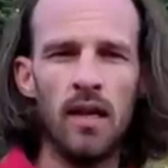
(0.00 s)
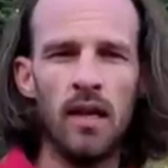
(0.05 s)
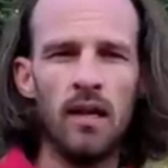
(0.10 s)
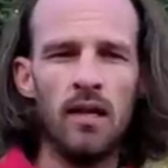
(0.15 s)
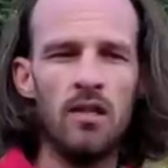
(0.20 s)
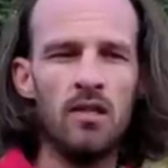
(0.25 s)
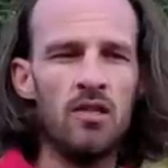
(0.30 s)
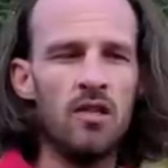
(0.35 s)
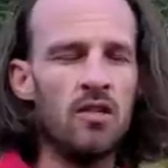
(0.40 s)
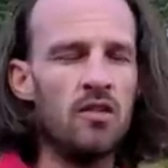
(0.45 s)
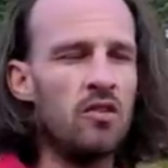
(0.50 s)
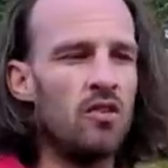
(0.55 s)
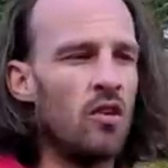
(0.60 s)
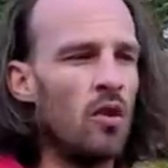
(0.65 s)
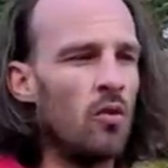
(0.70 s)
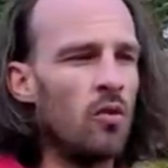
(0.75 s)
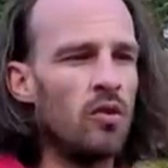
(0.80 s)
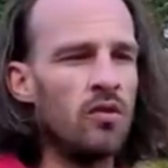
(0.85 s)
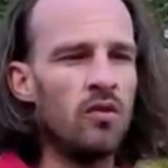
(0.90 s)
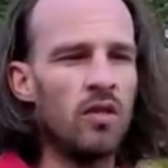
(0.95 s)
And just
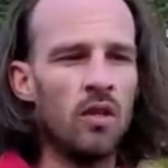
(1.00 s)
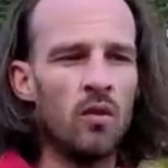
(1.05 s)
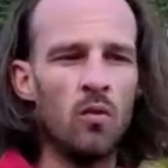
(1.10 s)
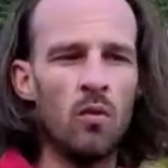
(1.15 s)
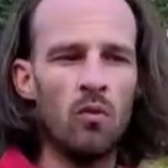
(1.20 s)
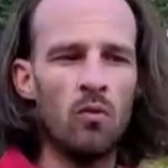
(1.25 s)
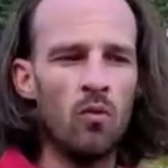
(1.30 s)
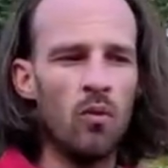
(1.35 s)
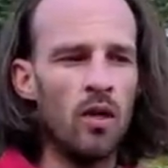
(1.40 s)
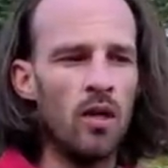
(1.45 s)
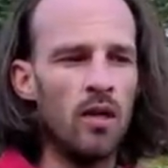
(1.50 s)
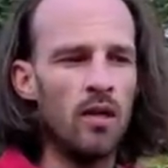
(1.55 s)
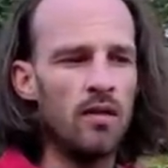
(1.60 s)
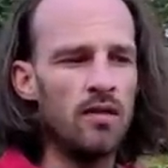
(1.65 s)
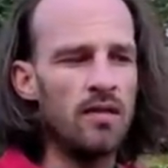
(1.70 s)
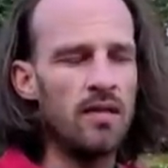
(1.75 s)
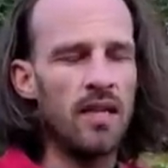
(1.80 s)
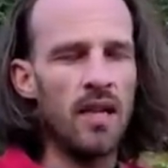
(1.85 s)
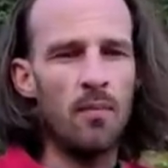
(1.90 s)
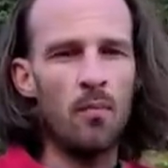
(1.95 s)
noticing when we
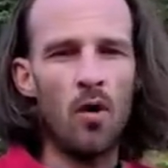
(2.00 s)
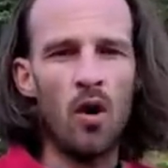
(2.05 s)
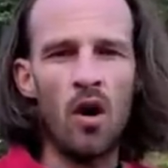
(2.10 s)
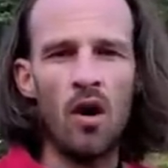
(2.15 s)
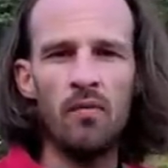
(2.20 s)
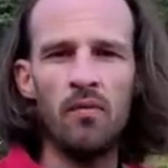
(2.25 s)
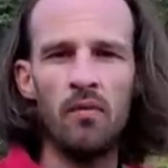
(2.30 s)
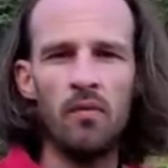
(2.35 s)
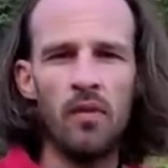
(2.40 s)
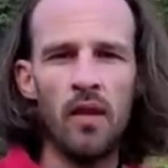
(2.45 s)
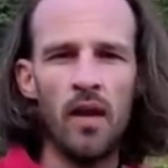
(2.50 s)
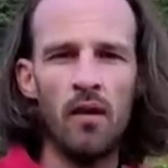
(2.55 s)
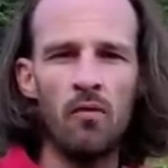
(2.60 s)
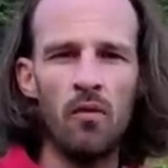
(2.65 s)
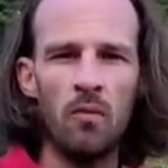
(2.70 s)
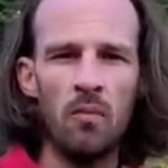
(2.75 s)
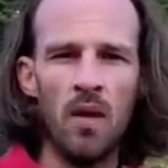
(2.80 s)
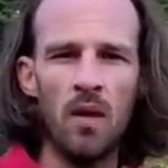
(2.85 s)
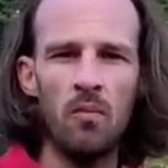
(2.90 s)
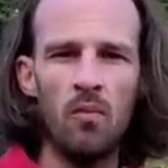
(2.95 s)
step off of that
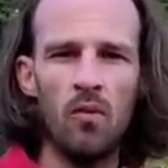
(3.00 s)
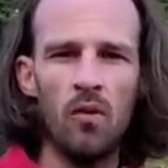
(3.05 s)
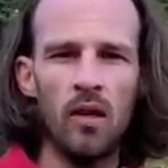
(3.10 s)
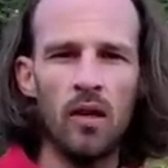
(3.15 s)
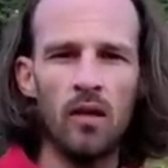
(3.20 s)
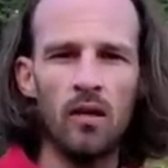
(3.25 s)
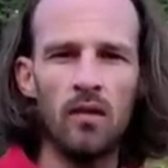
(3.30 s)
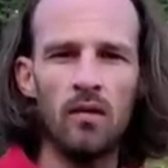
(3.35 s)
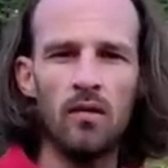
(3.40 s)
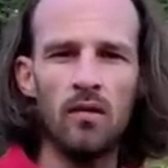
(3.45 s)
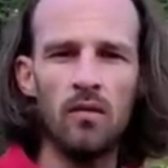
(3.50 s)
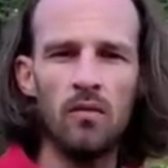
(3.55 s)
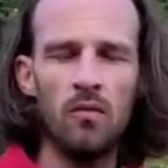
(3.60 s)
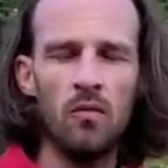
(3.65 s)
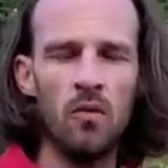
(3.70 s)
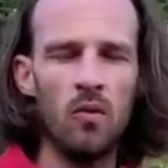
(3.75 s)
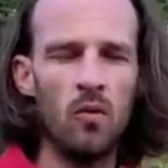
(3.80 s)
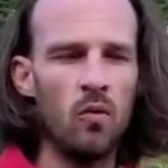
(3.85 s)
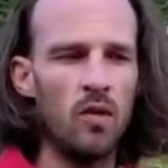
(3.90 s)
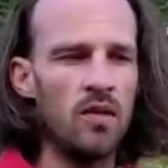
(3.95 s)
remembering,
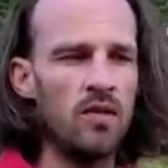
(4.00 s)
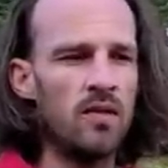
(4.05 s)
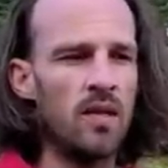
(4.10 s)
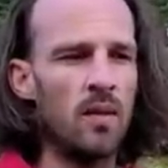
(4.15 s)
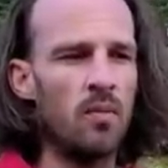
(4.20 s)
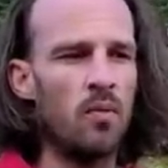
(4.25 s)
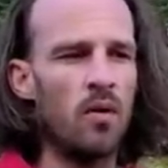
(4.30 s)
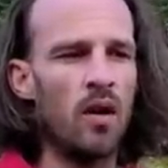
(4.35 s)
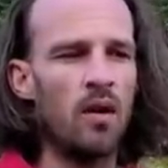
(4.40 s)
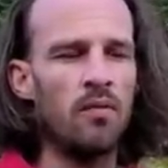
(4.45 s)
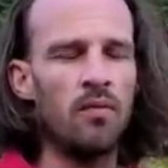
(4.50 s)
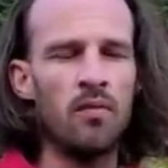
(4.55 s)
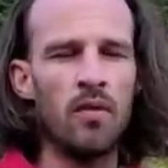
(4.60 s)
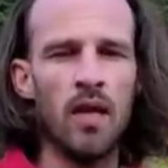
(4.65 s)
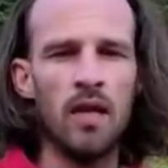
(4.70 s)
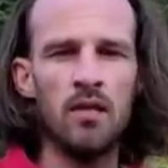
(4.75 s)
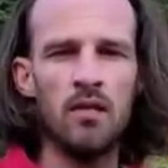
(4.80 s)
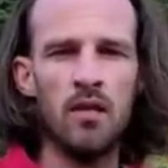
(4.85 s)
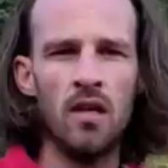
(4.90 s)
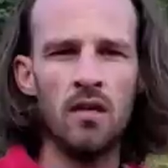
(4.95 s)
when we step off of
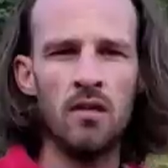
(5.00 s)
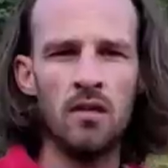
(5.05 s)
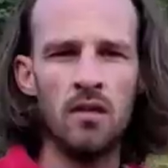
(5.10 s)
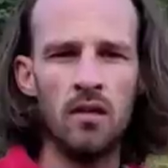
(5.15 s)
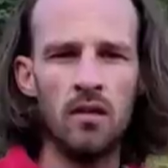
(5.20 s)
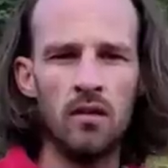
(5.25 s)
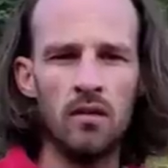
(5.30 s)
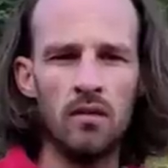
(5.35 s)
that judging,